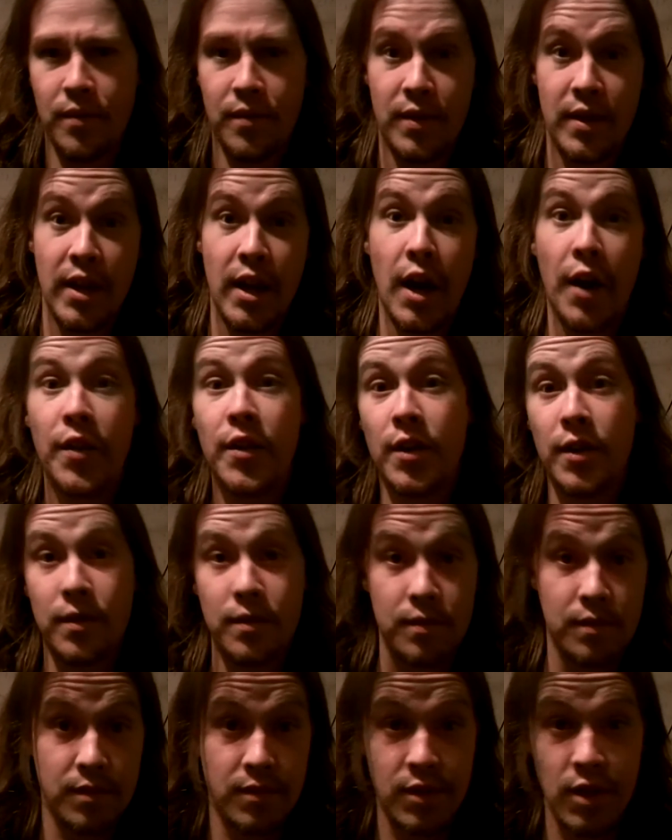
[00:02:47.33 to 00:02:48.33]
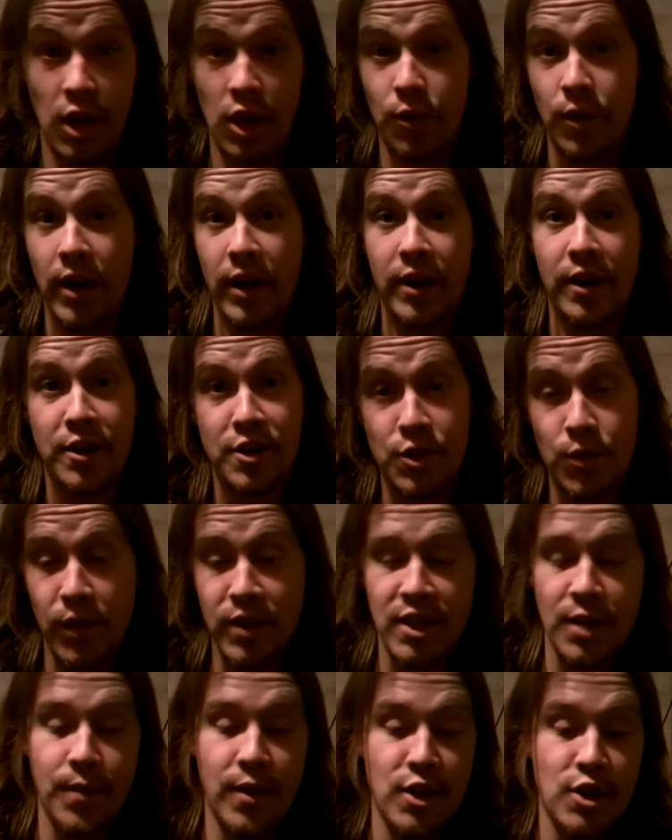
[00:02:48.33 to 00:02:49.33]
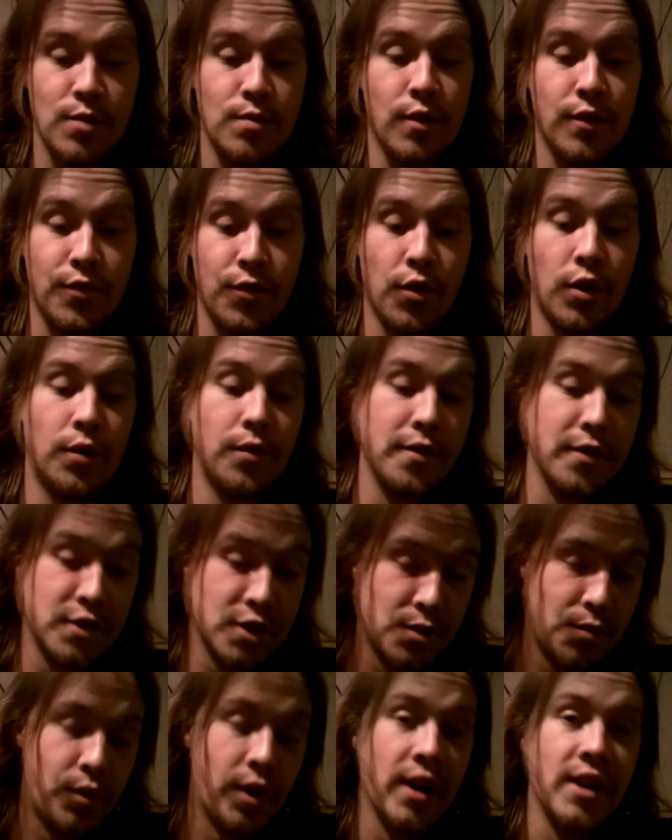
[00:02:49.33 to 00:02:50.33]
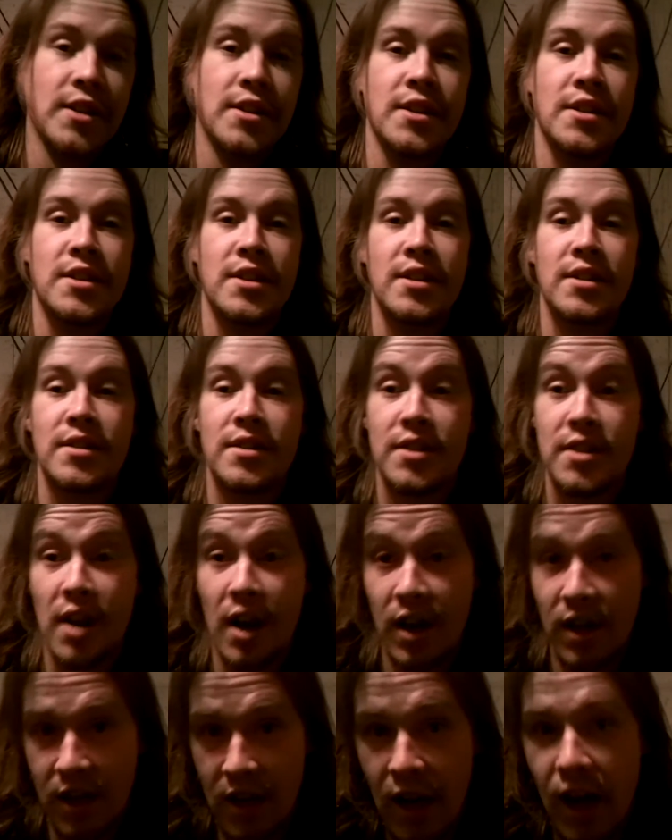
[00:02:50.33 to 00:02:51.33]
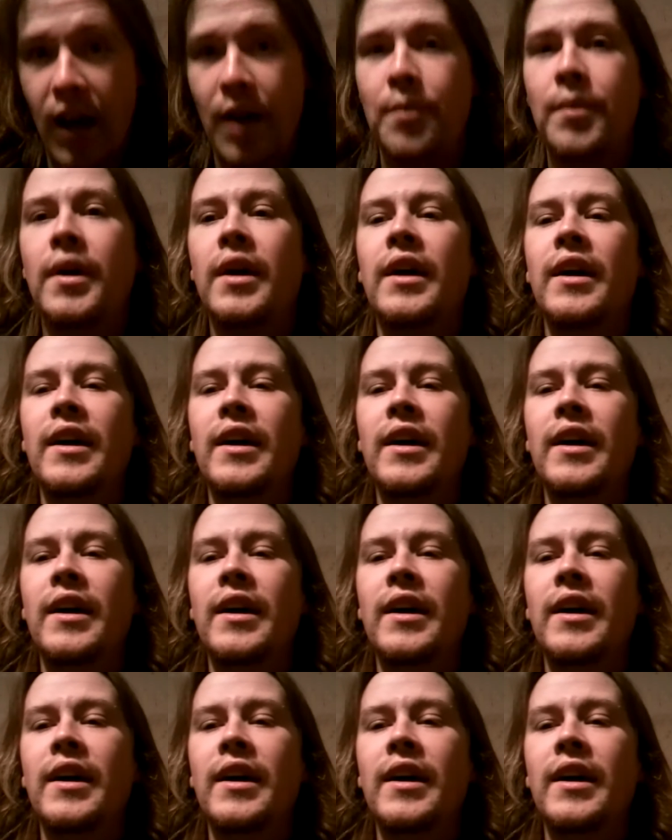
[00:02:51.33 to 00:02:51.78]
the other Tull records, the ones I mentioned before, Roots to Branches and .com.